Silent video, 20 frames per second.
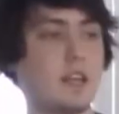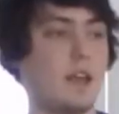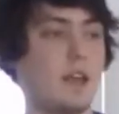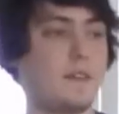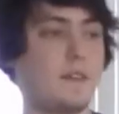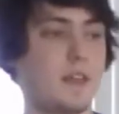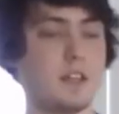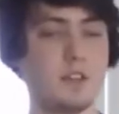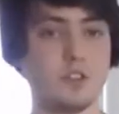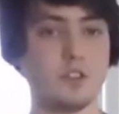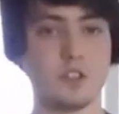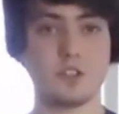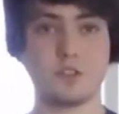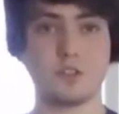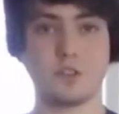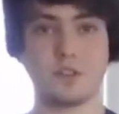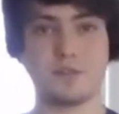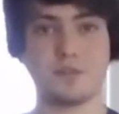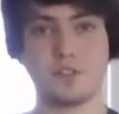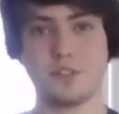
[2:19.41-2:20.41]
and then you just
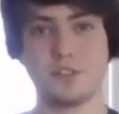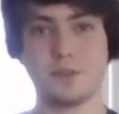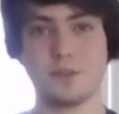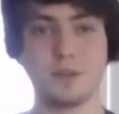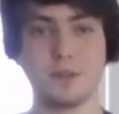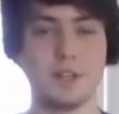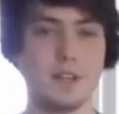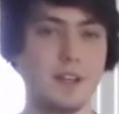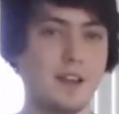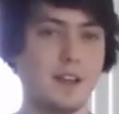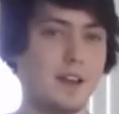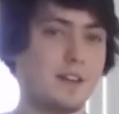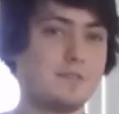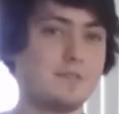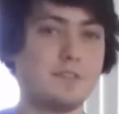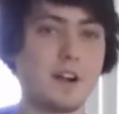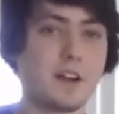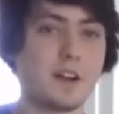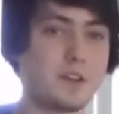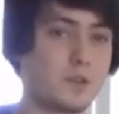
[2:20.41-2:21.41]
sort of do a
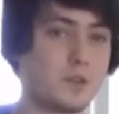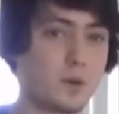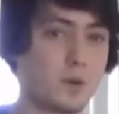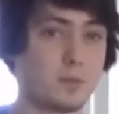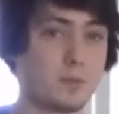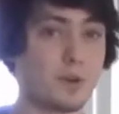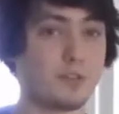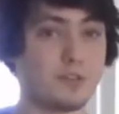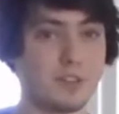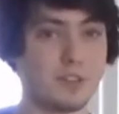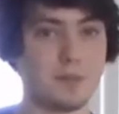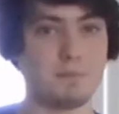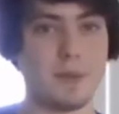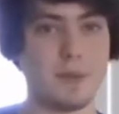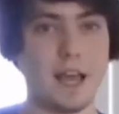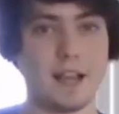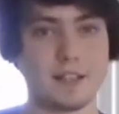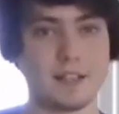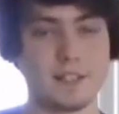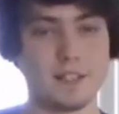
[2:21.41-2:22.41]
very normal flip
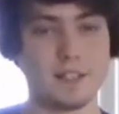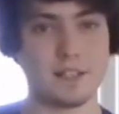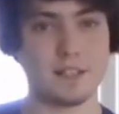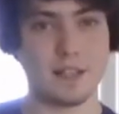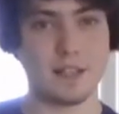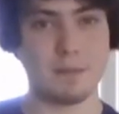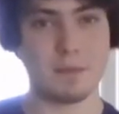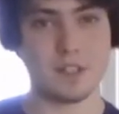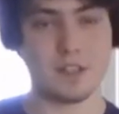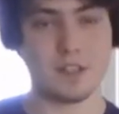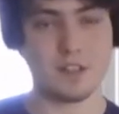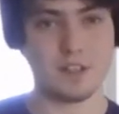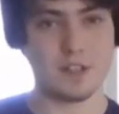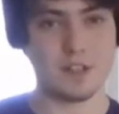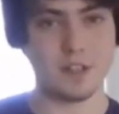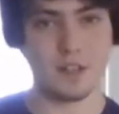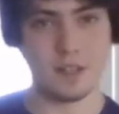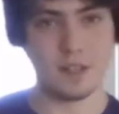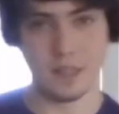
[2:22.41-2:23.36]
back to the set position.